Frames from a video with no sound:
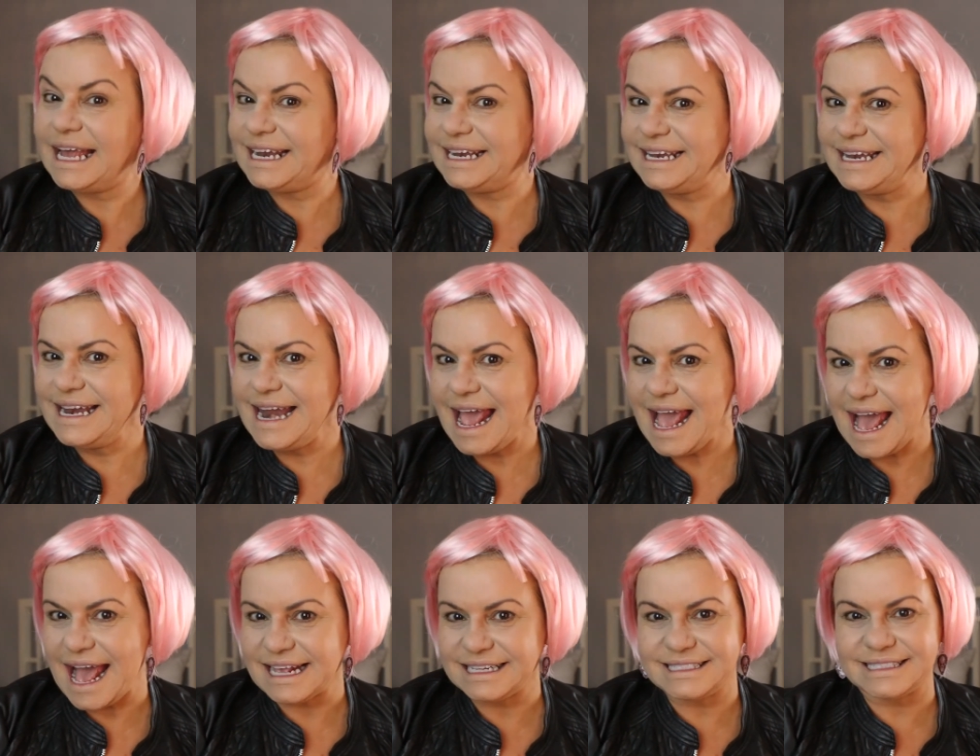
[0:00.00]

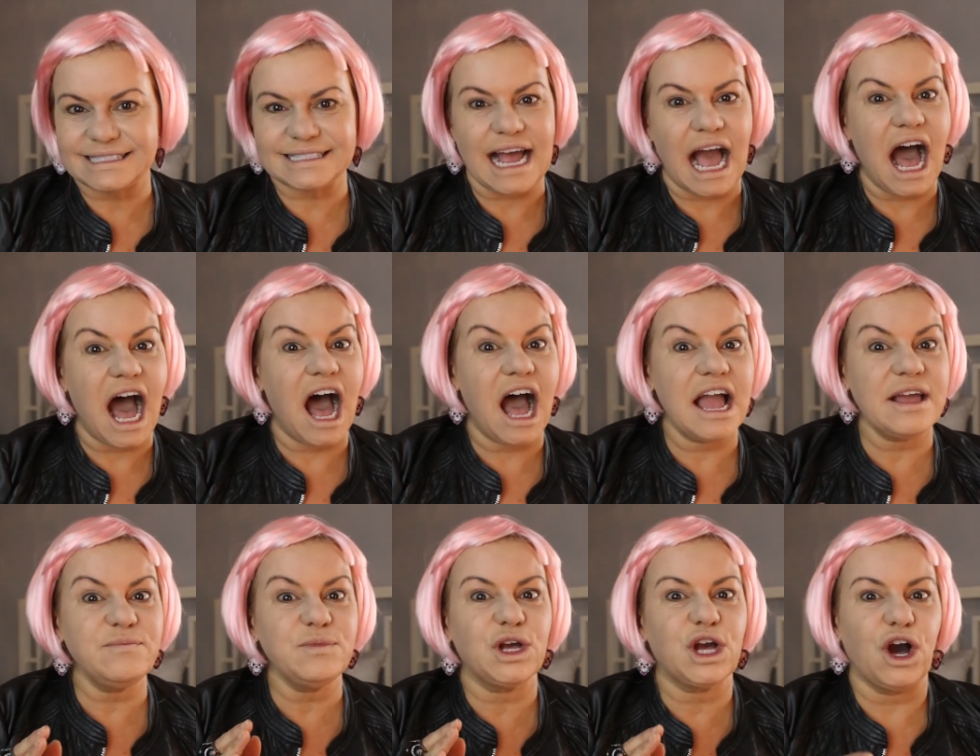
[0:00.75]
Next,
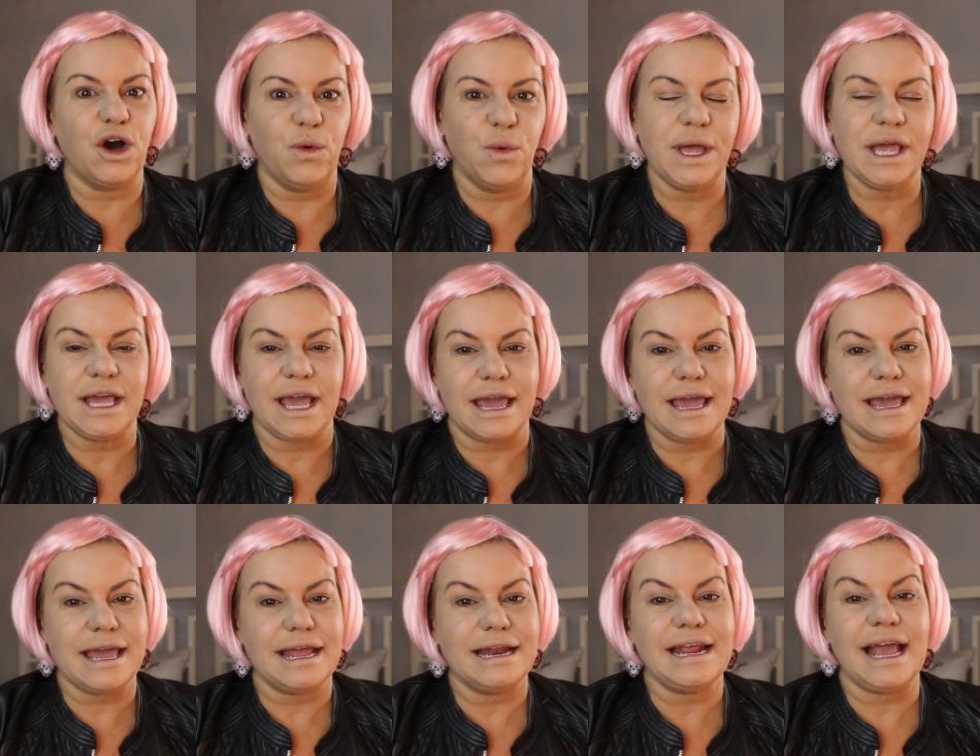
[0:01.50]
I'm going
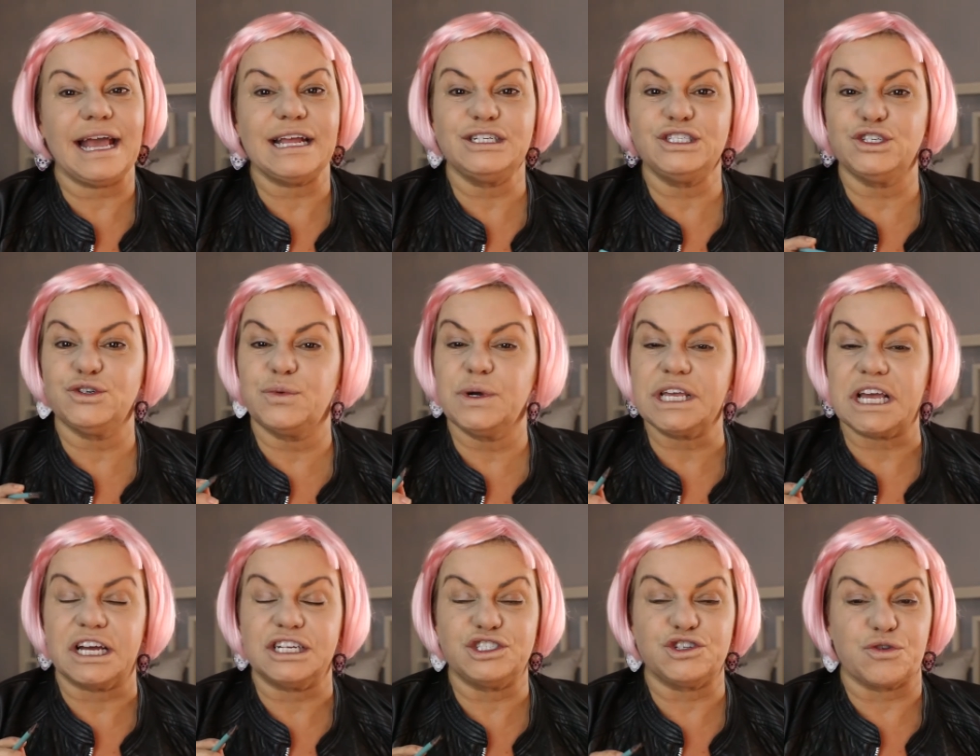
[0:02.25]
in and
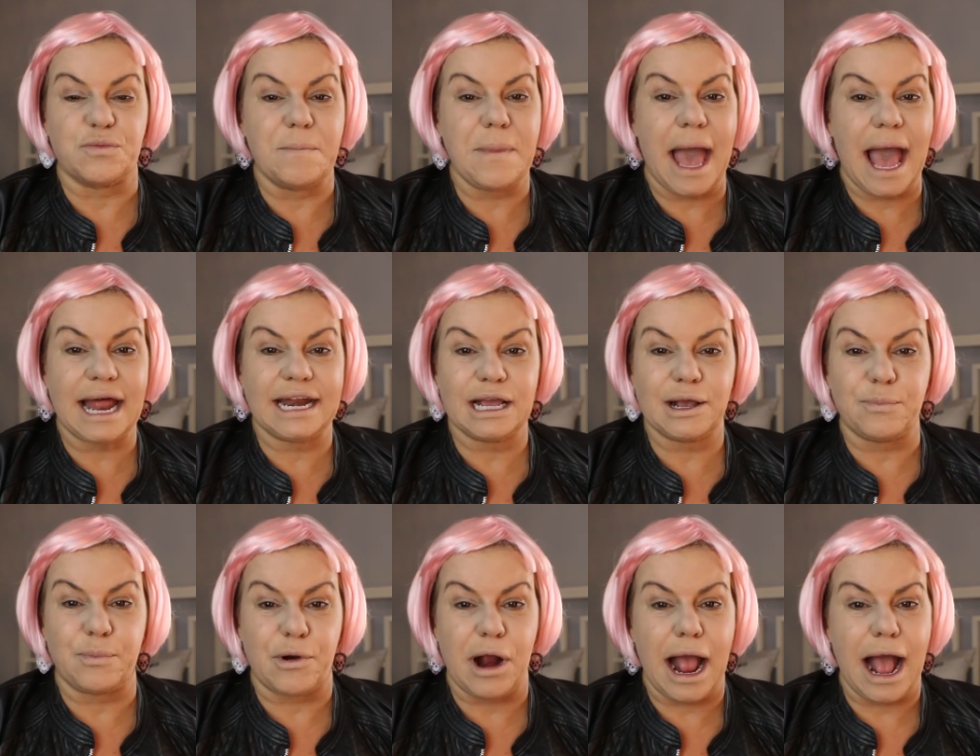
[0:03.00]
doing a
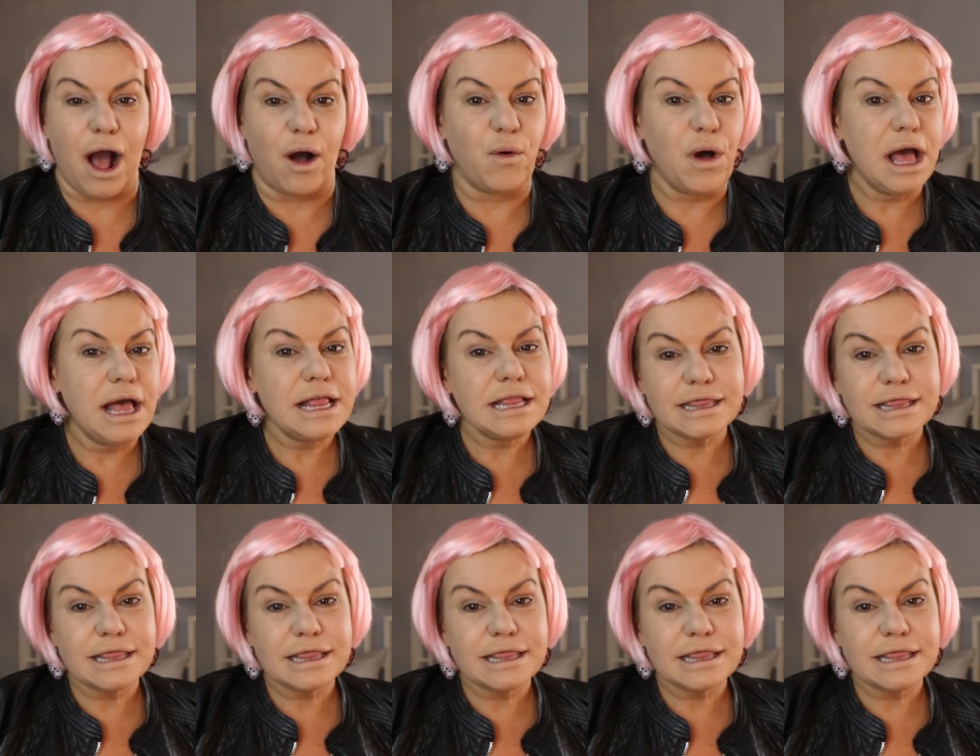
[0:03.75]
dramatic brow.